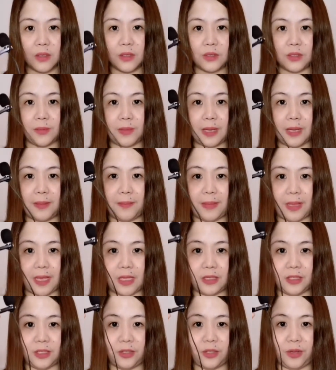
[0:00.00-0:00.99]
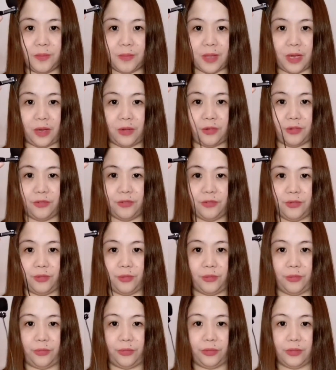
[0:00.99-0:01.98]
So, mga besh, ito yung
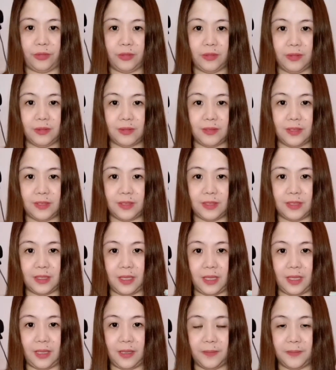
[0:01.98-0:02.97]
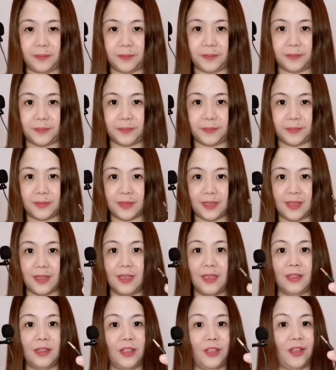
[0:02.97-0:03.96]
microphone. See?
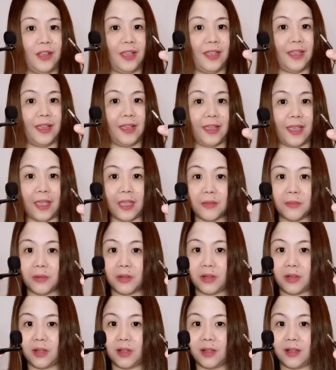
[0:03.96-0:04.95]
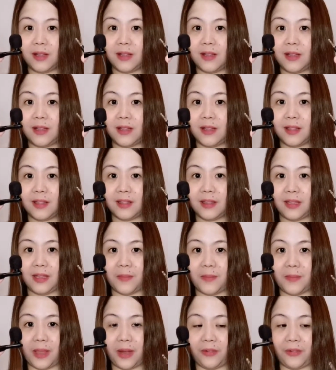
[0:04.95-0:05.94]
Yung kanyang cable, then
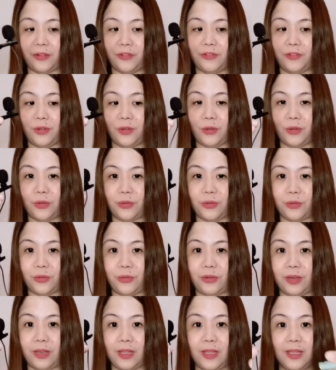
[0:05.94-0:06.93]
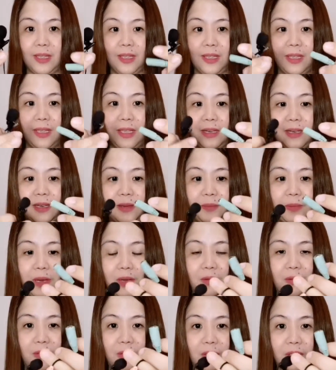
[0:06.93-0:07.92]
the microphone, and then
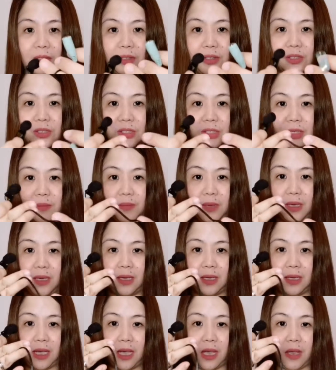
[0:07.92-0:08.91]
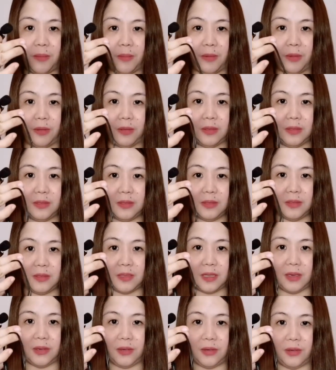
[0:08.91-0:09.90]
meron din siyang mga cables.
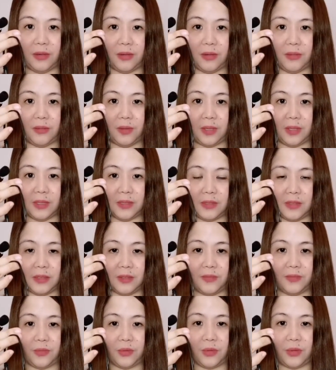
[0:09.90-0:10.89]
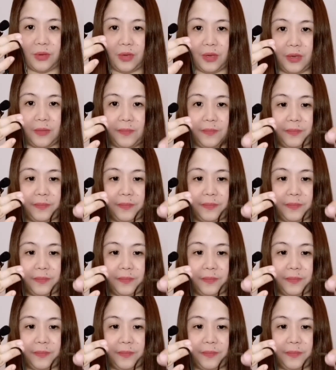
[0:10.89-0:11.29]
I don't know, what is this for?